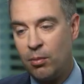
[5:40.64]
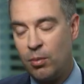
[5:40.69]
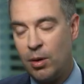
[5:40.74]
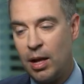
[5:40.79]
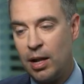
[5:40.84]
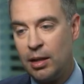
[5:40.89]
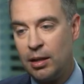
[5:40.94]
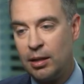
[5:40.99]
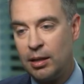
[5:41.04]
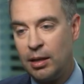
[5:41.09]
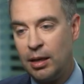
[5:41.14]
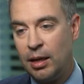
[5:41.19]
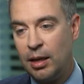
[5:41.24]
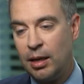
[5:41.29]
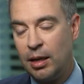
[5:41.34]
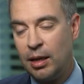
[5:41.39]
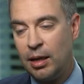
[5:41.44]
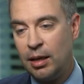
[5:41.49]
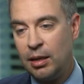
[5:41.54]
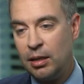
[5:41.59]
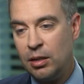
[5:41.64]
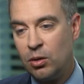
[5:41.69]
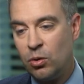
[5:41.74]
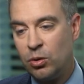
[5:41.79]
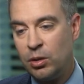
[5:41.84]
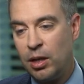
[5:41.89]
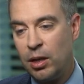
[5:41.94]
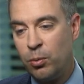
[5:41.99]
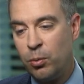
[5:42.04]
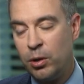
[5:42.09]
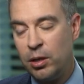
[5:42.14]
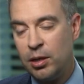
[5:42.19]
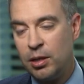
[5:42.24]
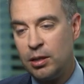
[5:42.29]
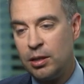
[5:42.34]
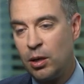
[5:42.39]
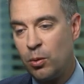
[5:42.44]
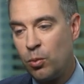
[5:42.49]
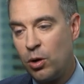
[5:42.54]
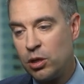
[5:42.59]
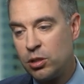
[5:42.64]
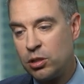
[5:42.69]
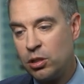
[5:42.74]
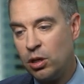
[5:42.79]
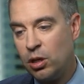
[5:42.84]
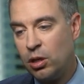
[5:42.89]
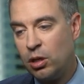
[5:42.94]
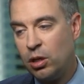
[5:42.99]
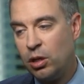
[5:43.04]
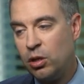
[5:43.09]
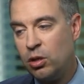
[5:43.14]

Well, you know, there was a